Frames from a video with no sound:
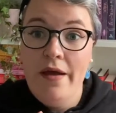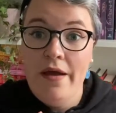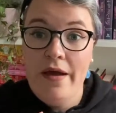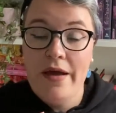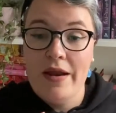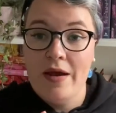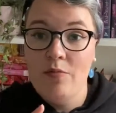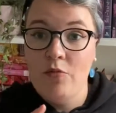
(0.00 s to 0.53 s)

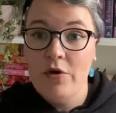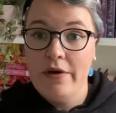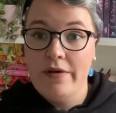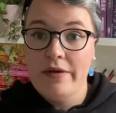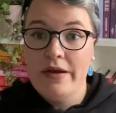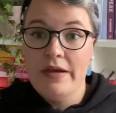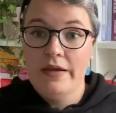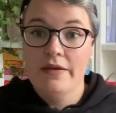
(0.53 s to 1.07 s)
And I'm
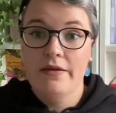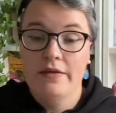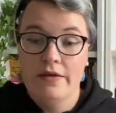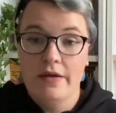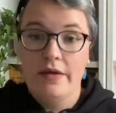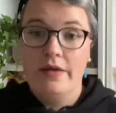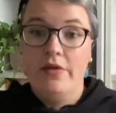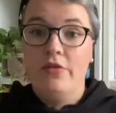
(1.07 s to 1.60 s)
wearing
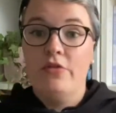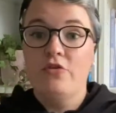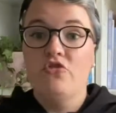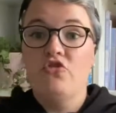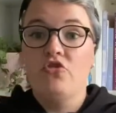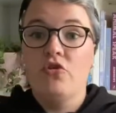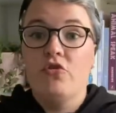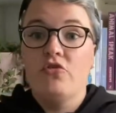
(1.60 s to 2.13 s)
another
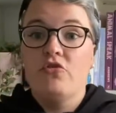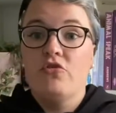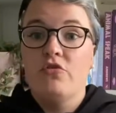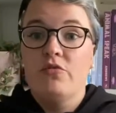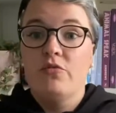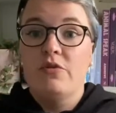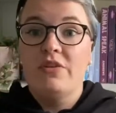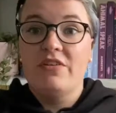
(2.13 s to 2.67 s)
shirt
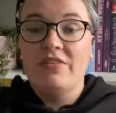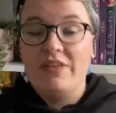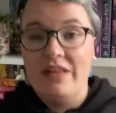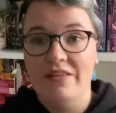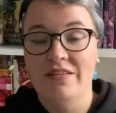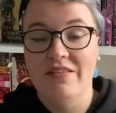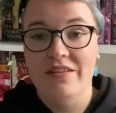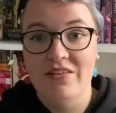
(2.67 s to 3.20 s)
with
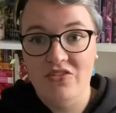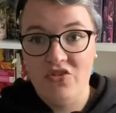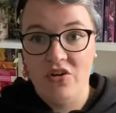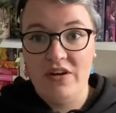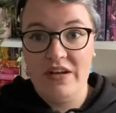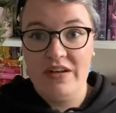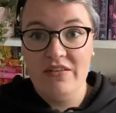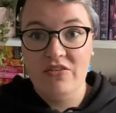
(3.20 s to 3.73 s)
skeletons on
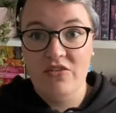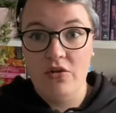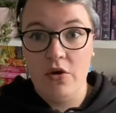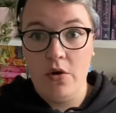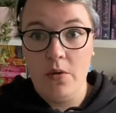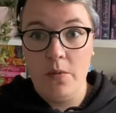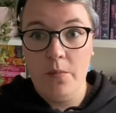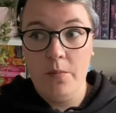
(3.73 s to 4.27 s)
it.
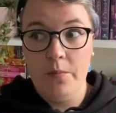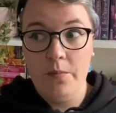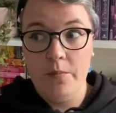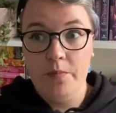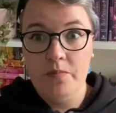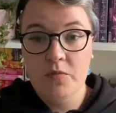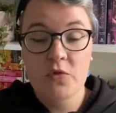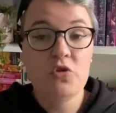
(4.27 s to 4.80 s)
So
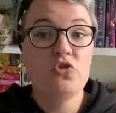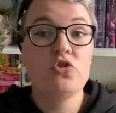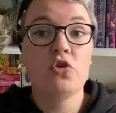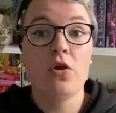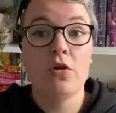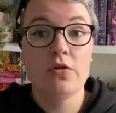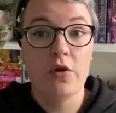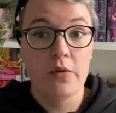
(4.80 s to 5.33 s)
you should
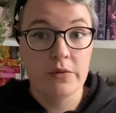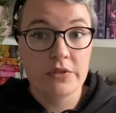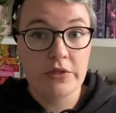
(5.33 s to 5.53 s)
all know what's